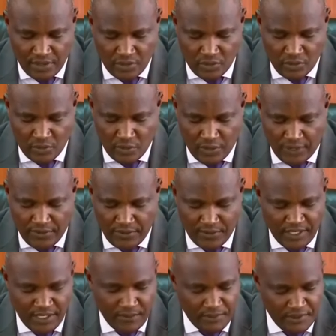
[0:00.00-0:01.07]
to look at the
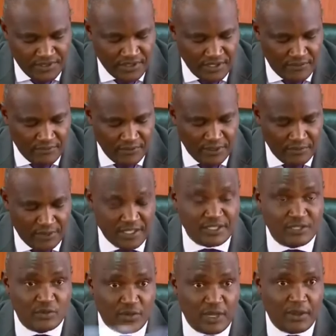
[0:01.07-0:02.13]
bigger picture for the
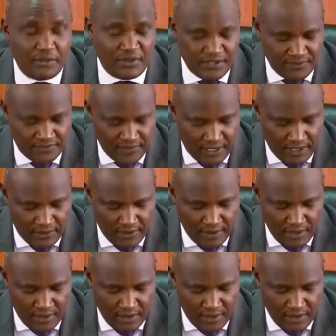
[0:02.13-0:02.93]
party to come this far.